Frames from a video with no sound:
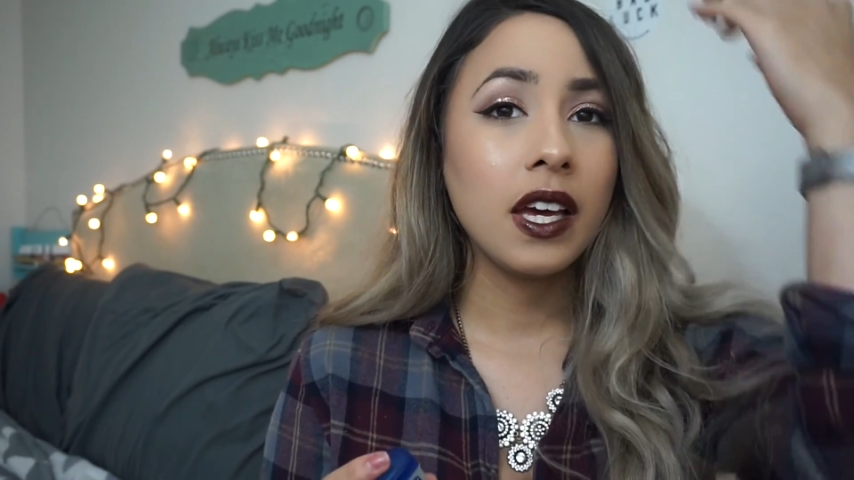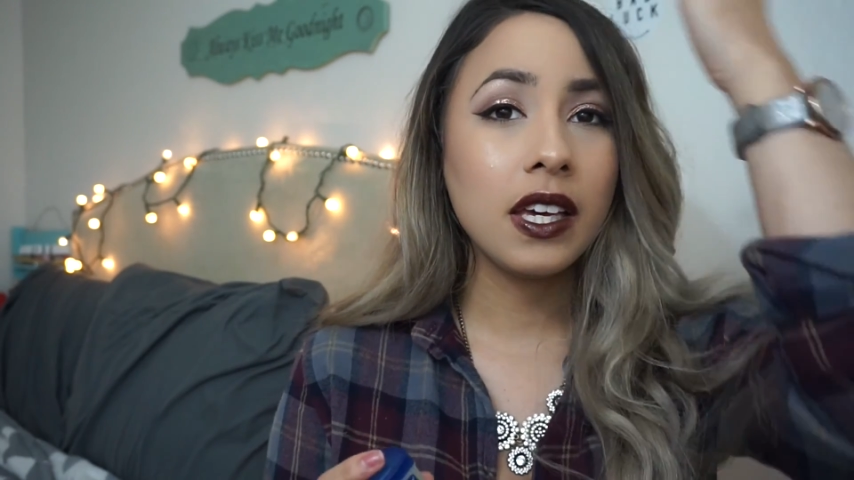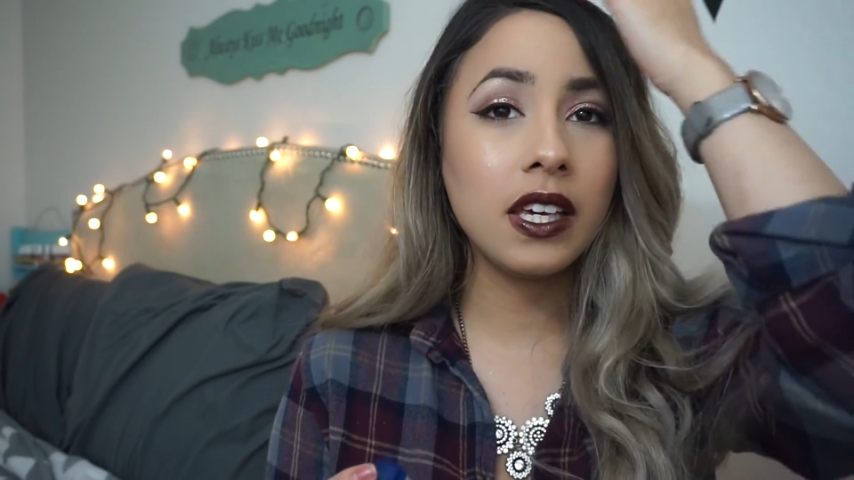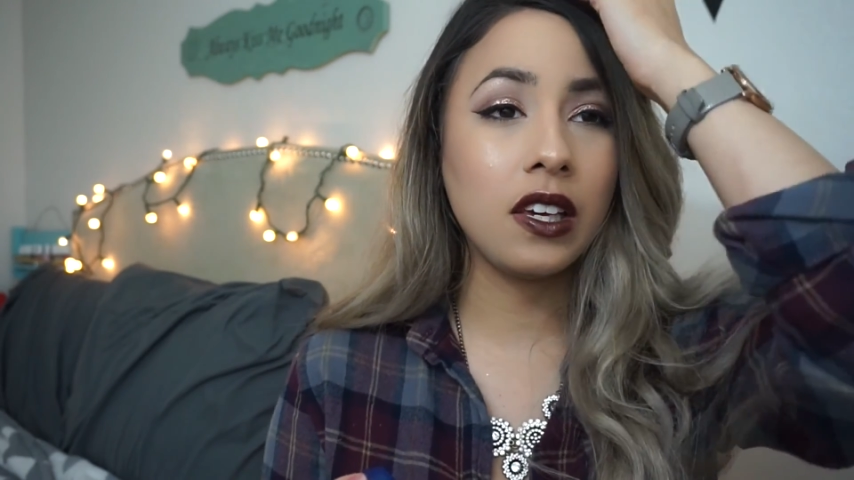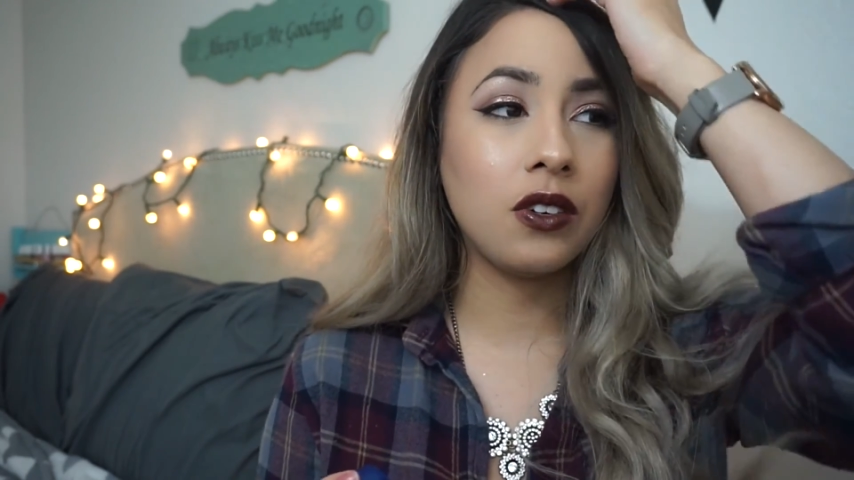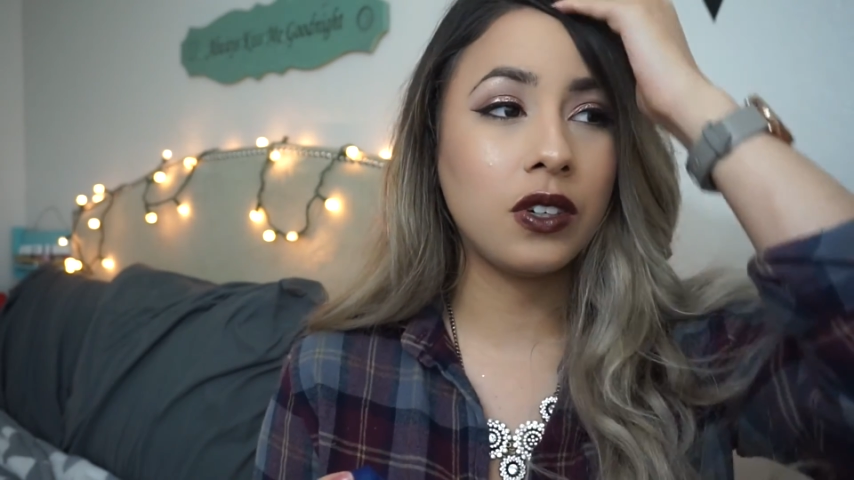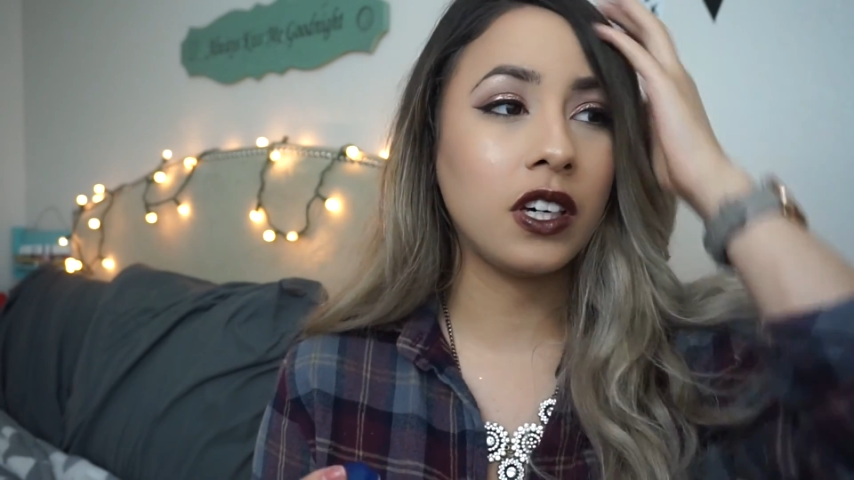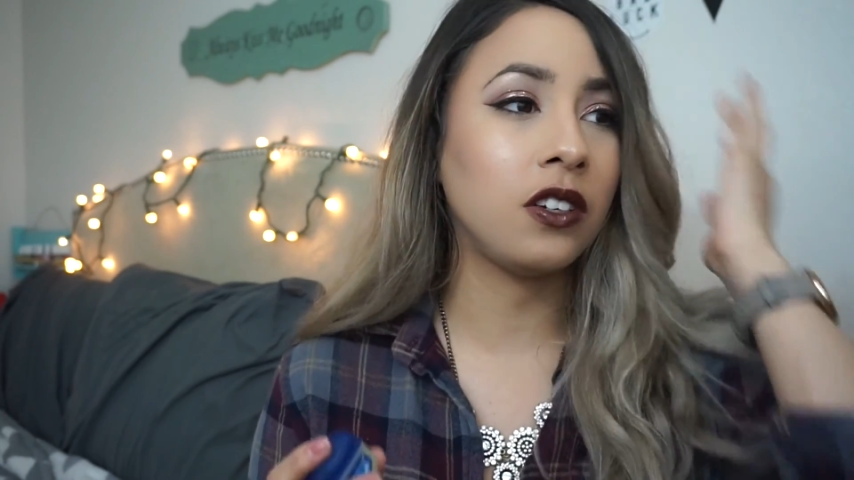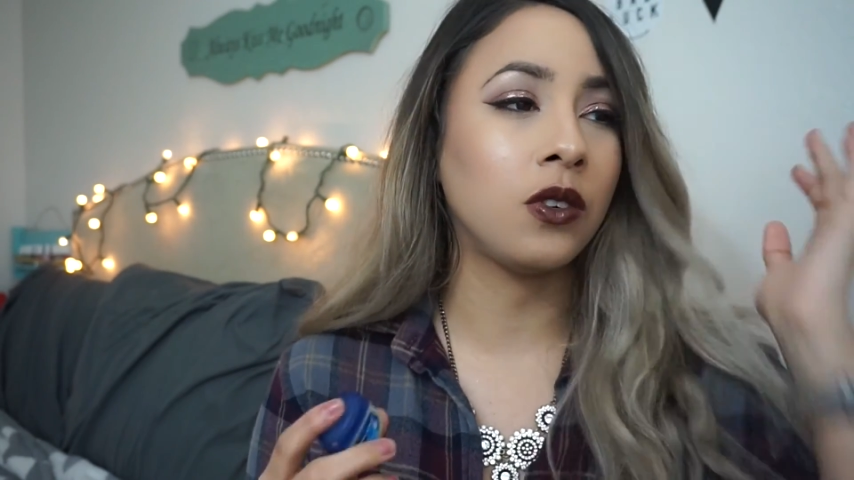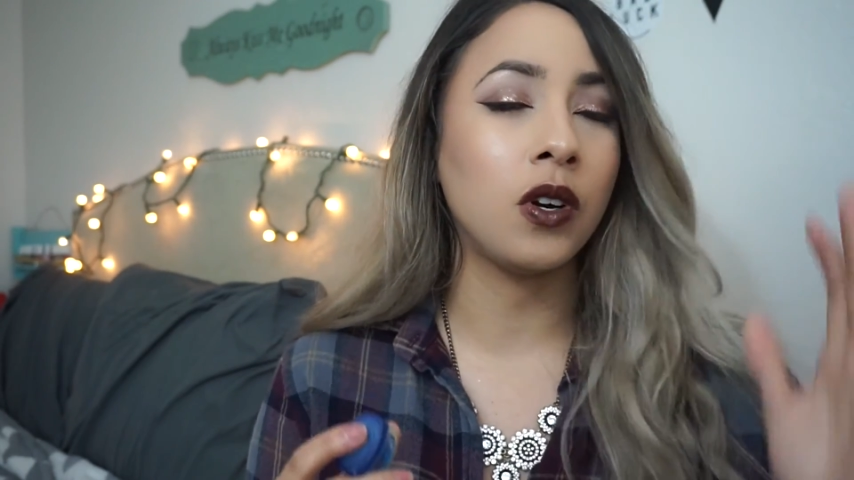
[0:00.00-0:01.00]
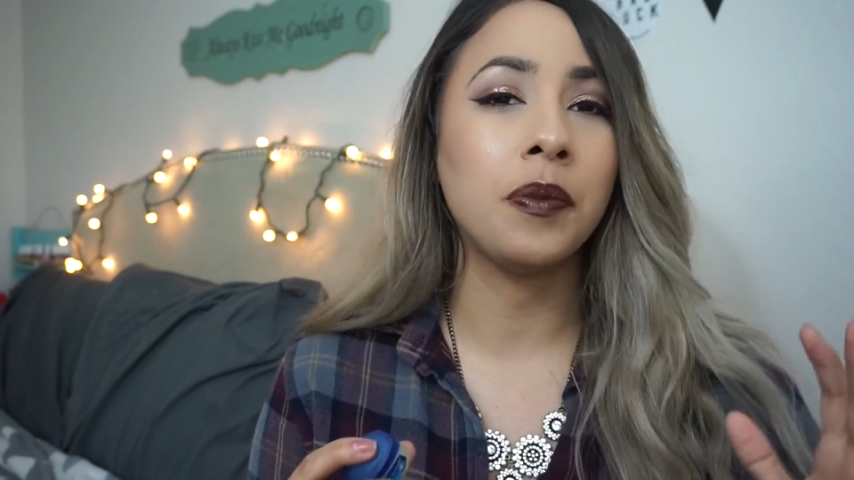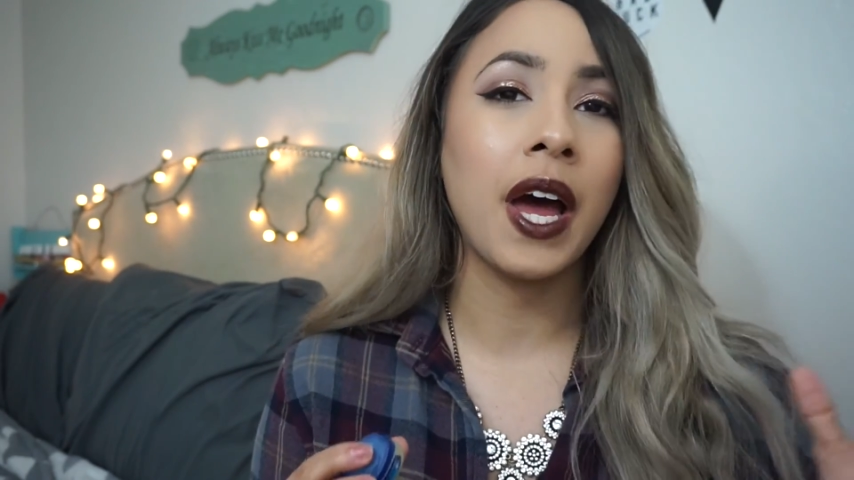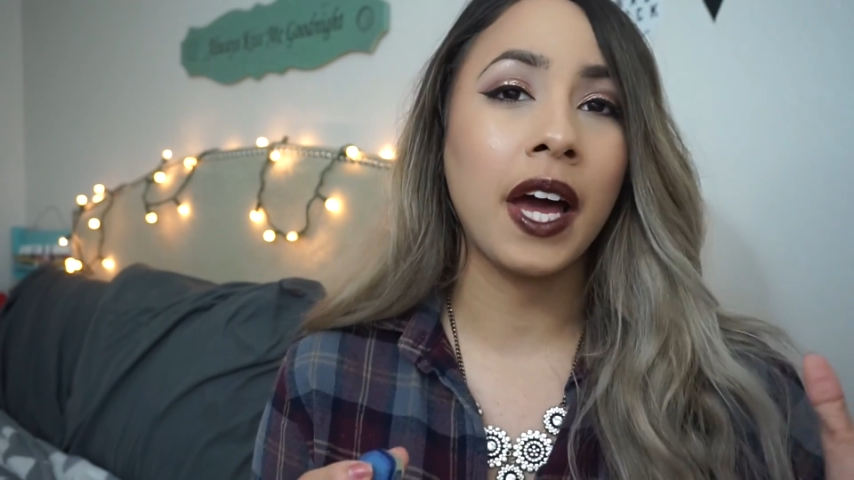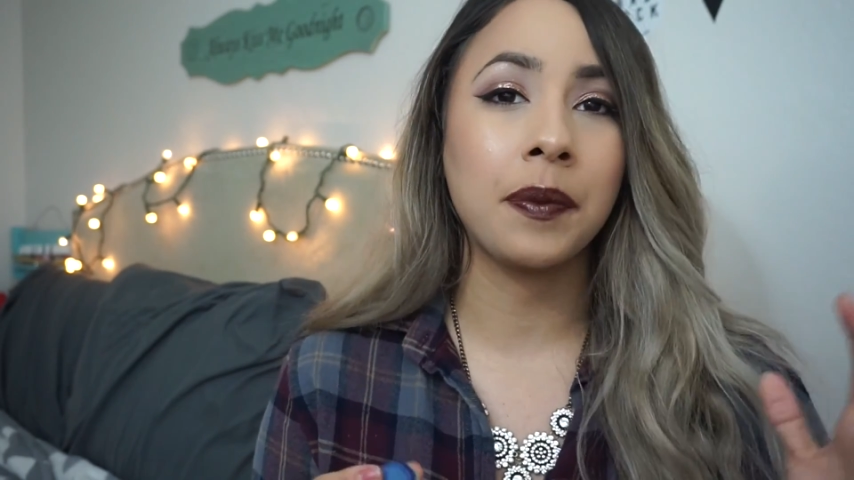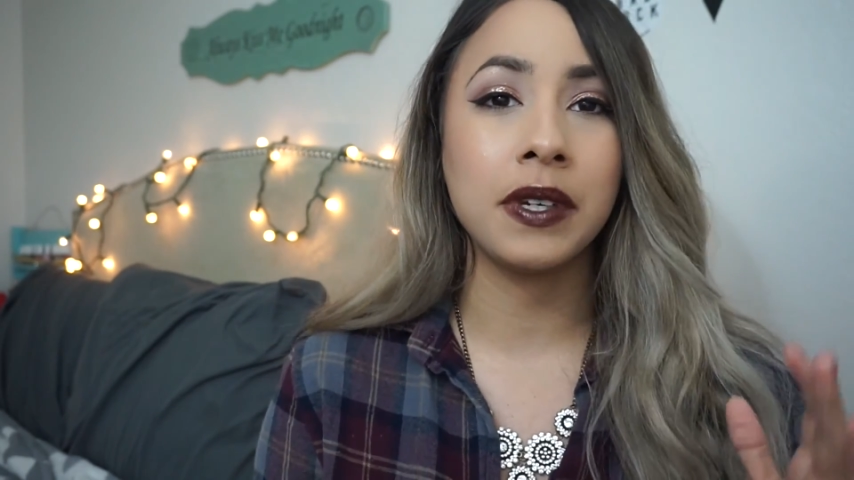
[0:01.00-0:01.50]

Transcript: heal and grow back